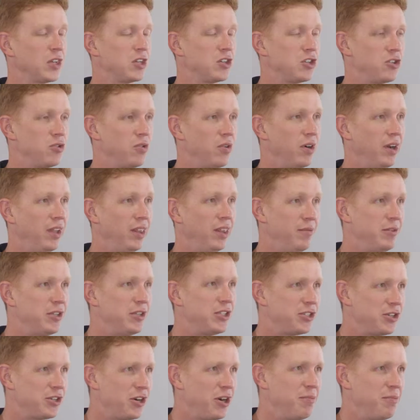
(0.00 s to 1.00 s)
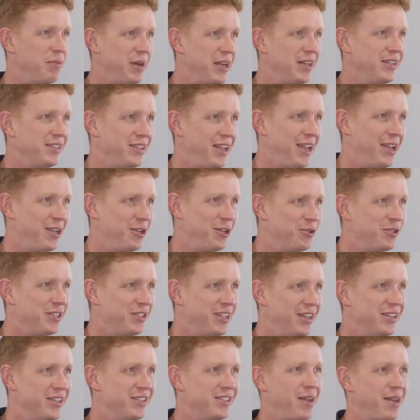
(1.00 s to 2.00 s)
Sure. And let me start by saying you
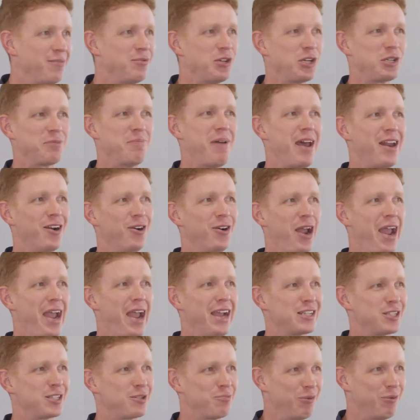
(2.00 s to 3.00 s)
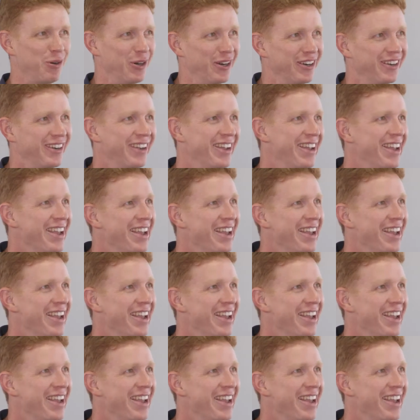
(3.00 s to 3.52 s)
said subject matter expert.